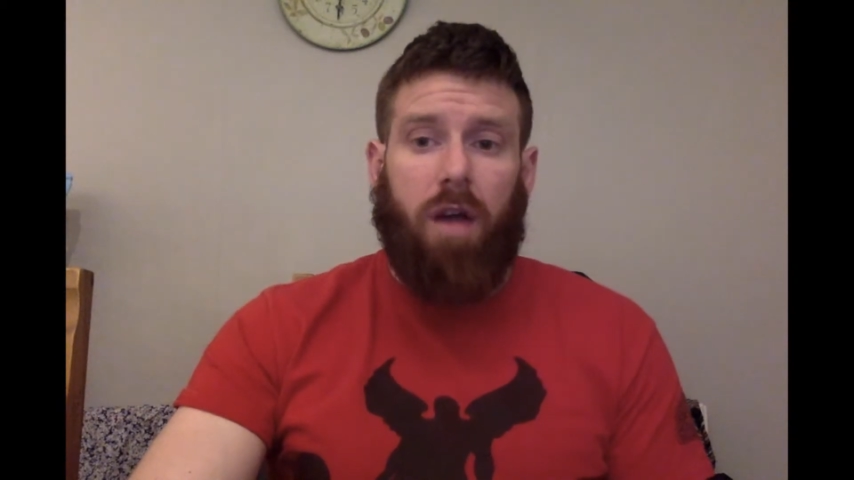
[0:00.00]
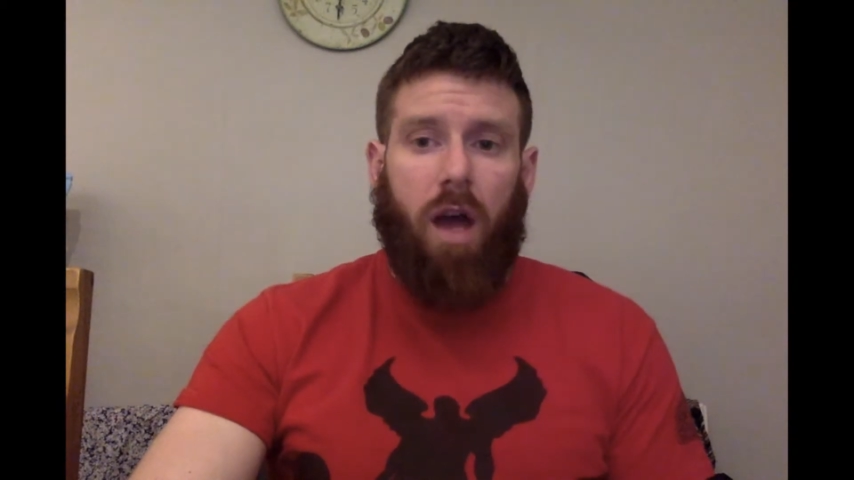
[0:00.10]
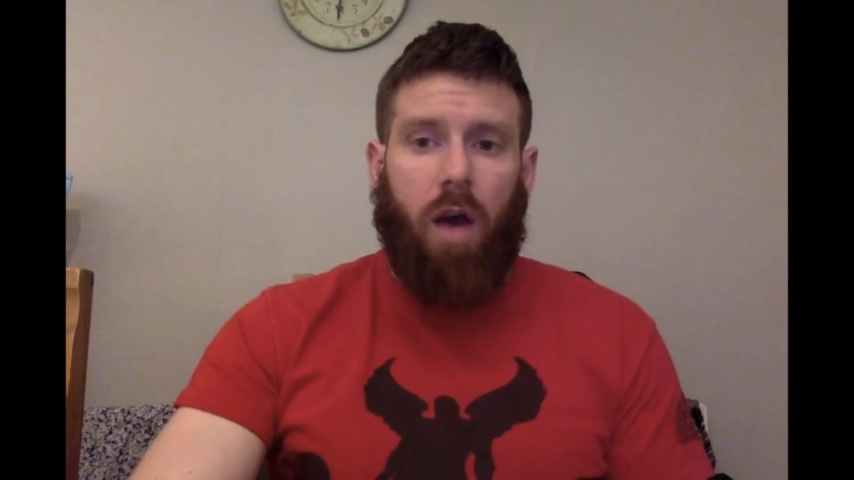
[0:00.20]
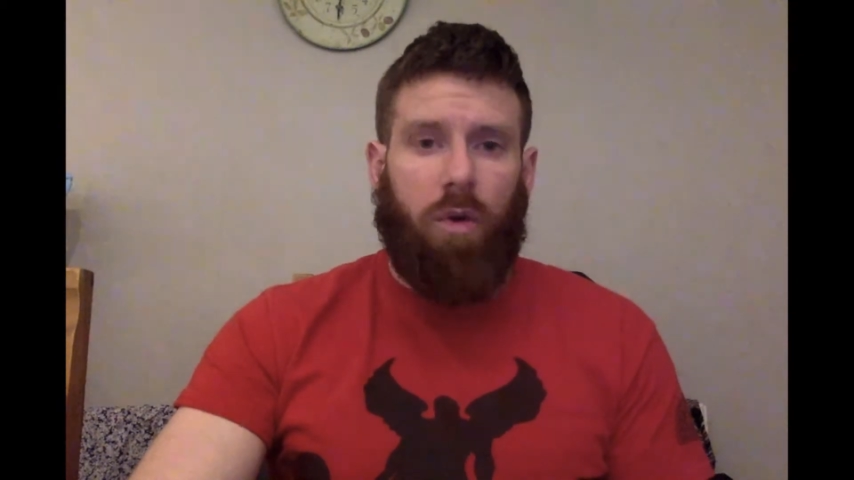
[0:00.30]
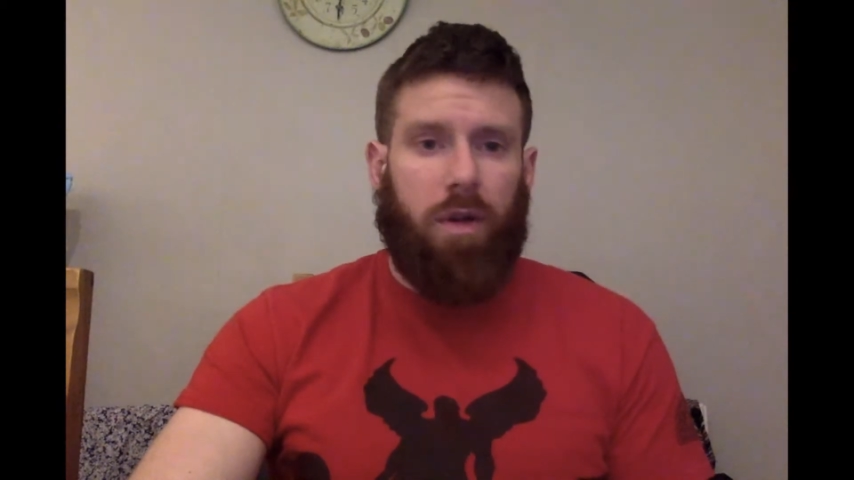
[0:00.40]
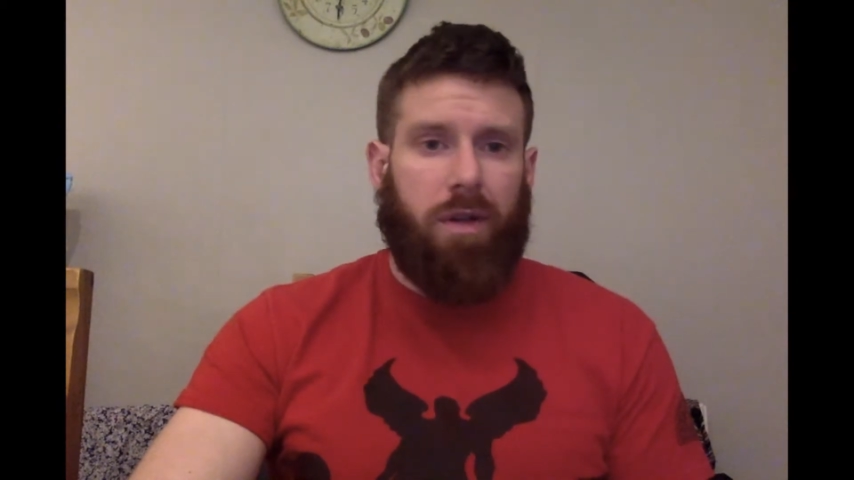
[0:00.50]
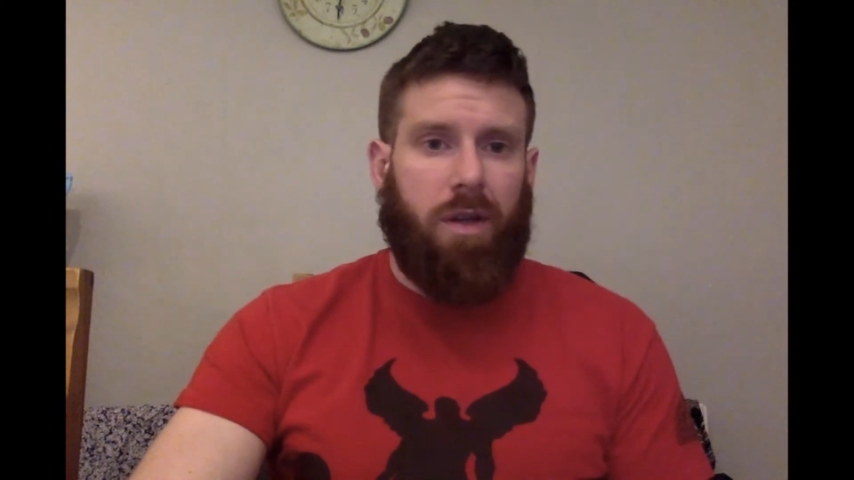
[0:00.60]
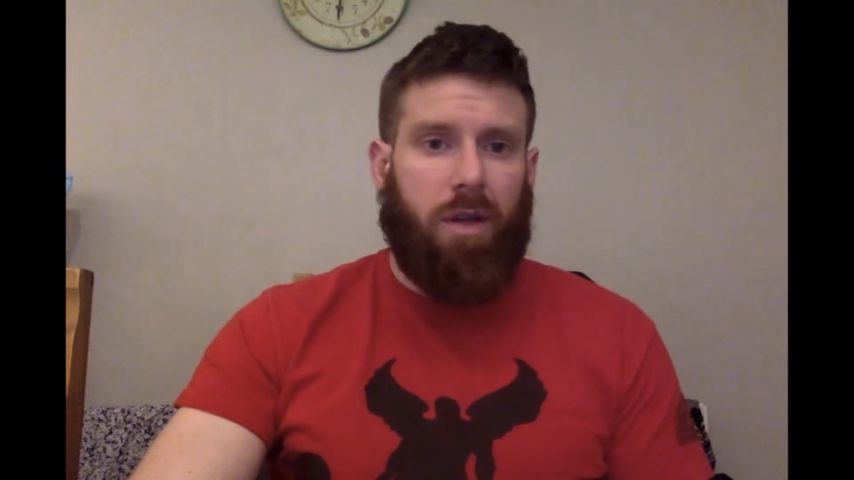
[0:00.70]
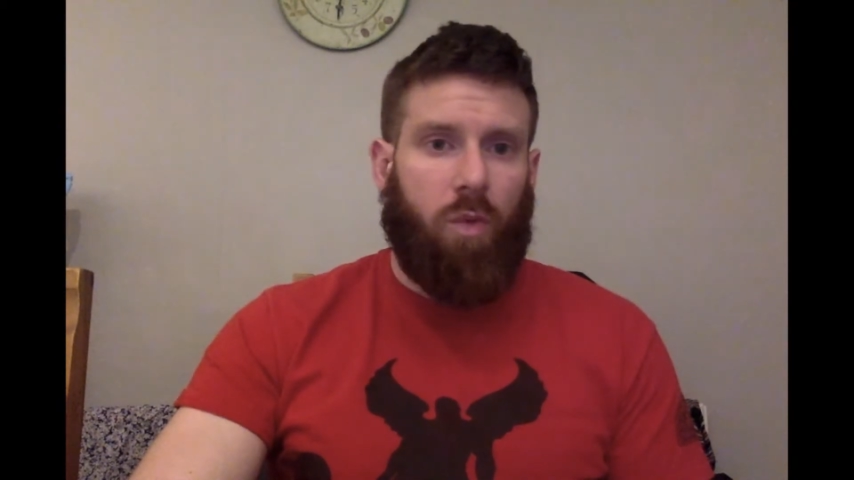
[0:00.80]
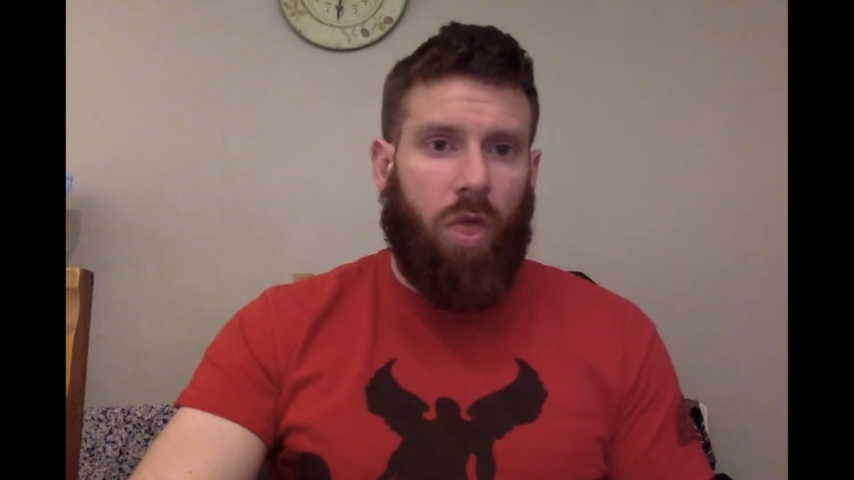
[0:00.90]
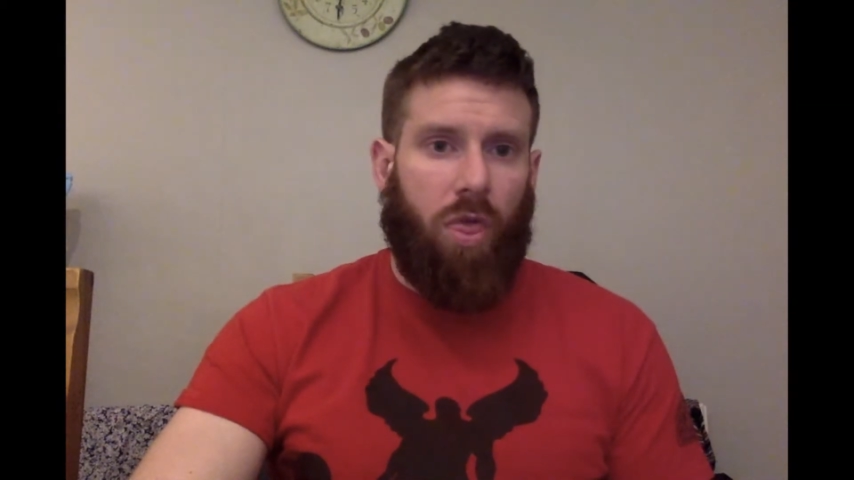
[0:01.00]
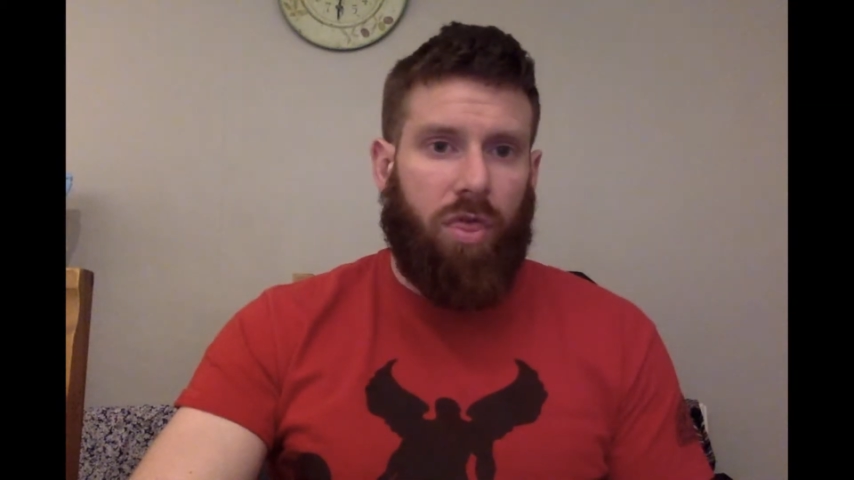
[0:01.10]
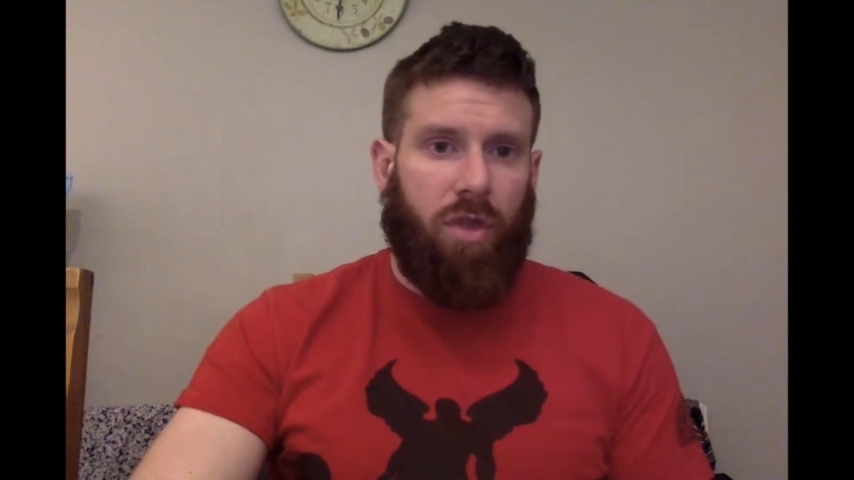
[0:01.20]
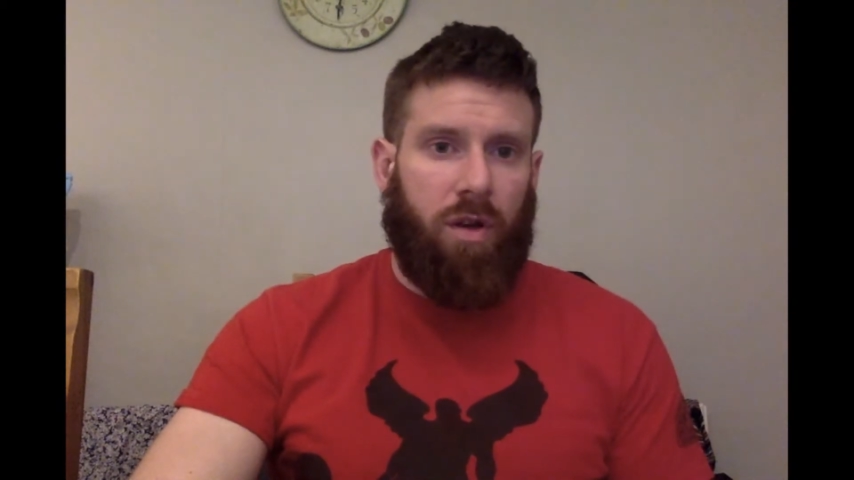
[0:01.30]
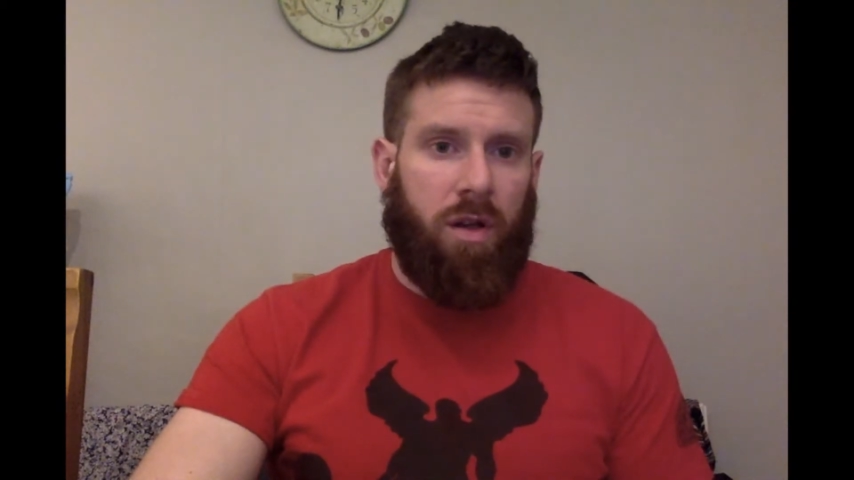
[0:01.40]
I wanted to hit
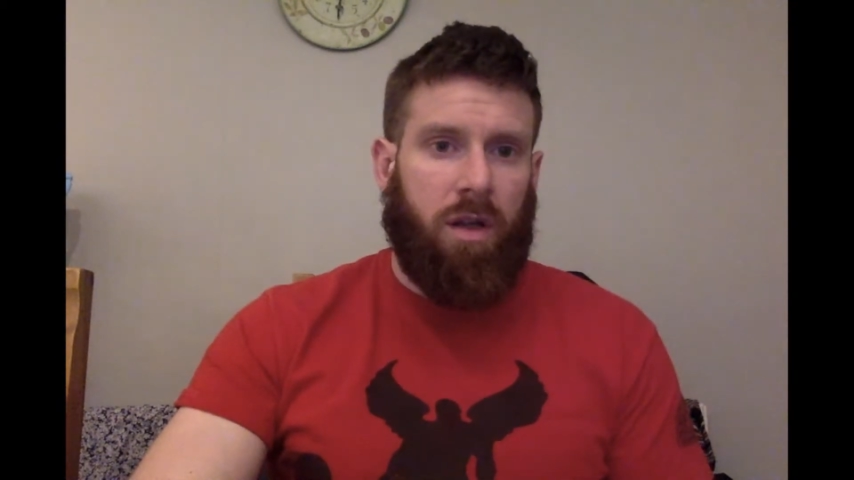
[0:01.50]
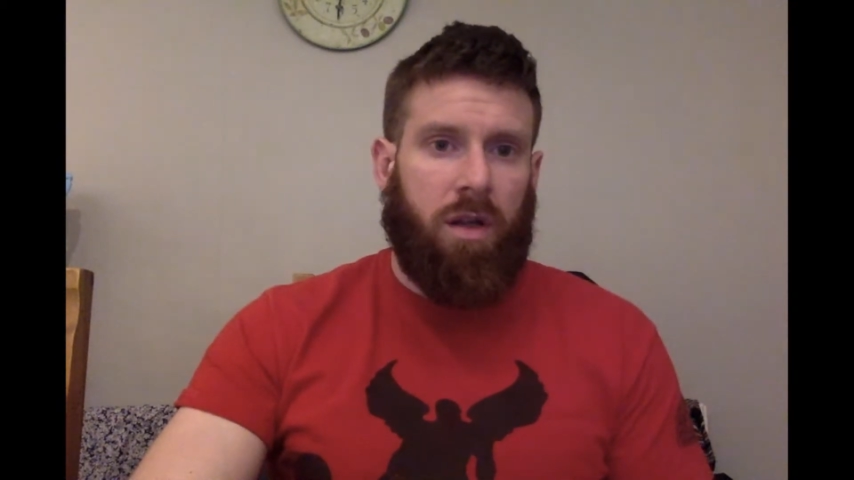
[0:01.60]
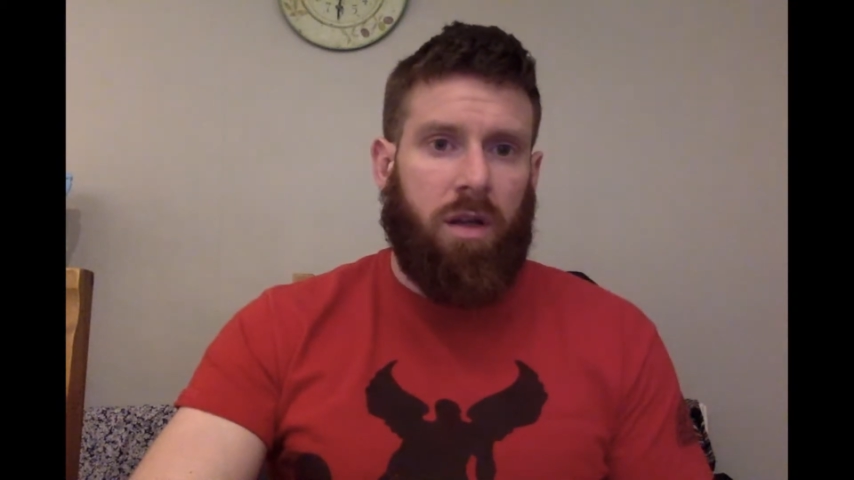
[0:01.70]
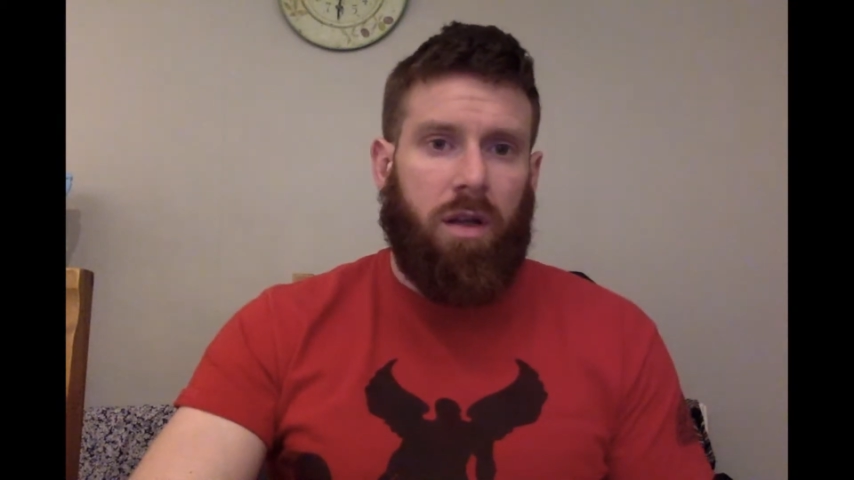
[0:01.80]
130.